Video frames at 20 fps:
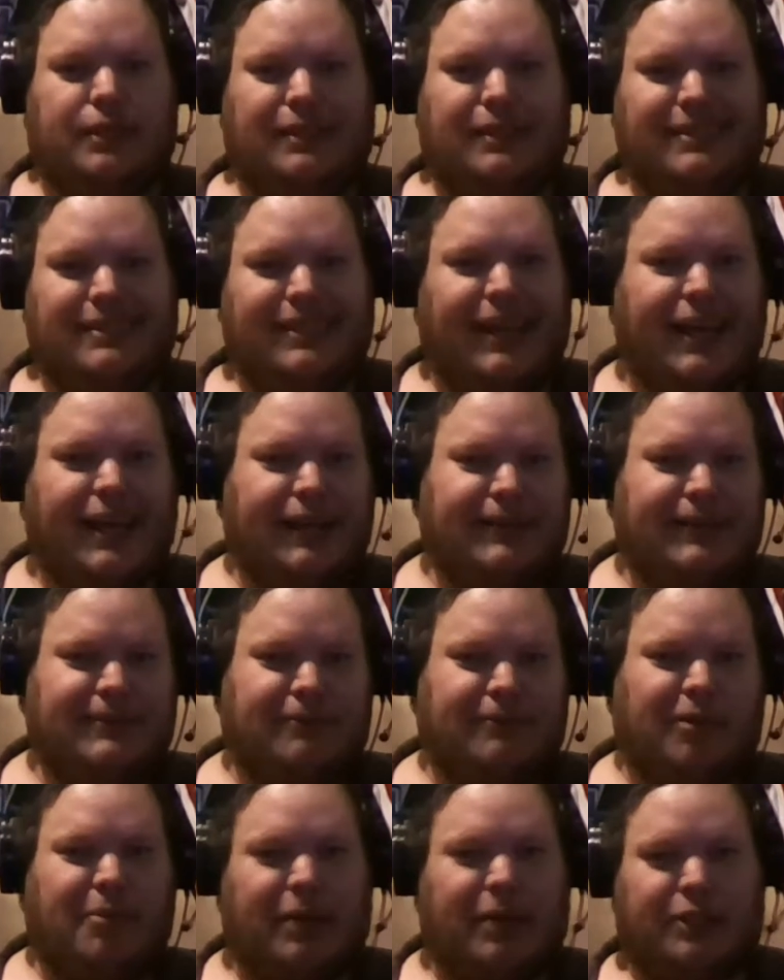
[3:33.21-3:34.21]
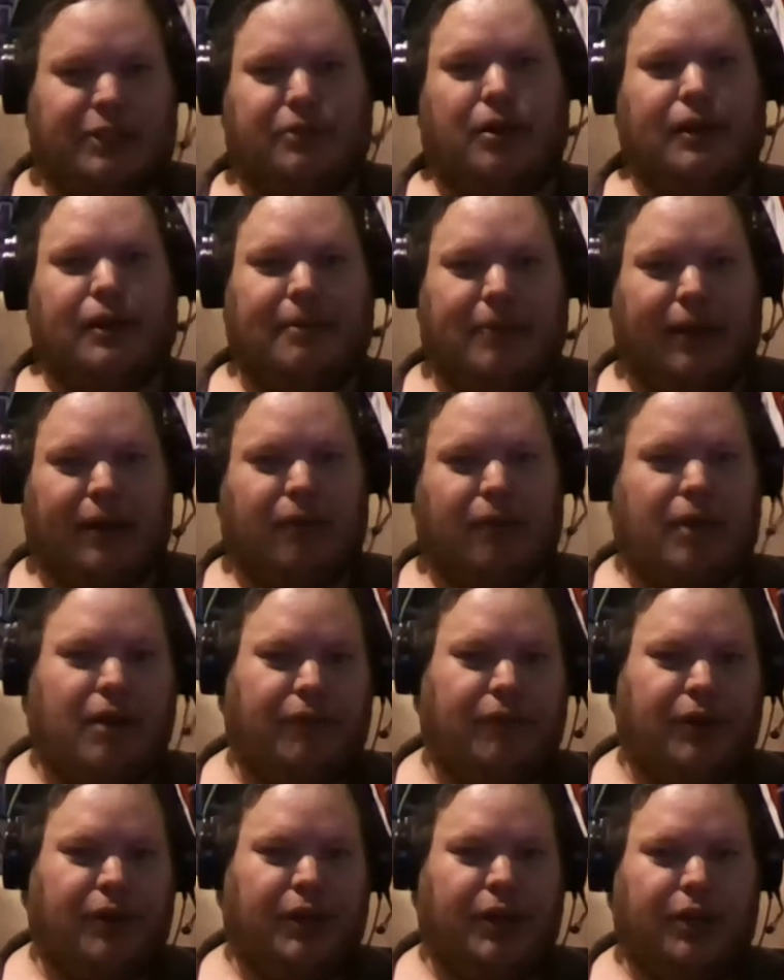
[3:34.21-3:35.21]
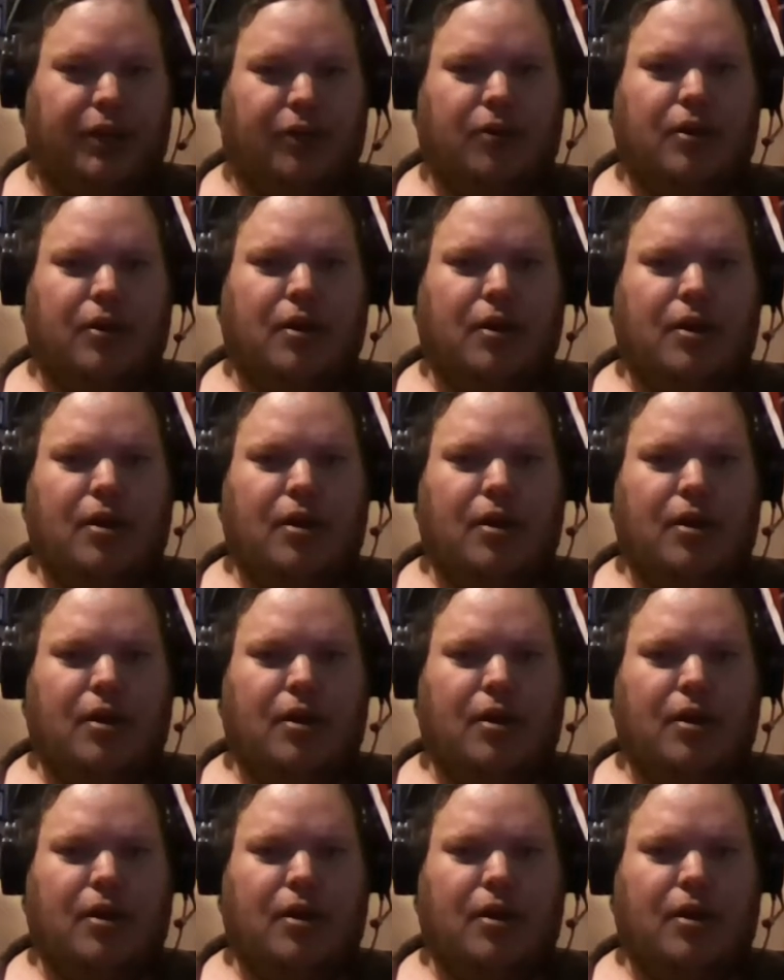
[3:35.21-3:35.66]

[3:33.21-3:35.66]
the days where my truck didn't make revenue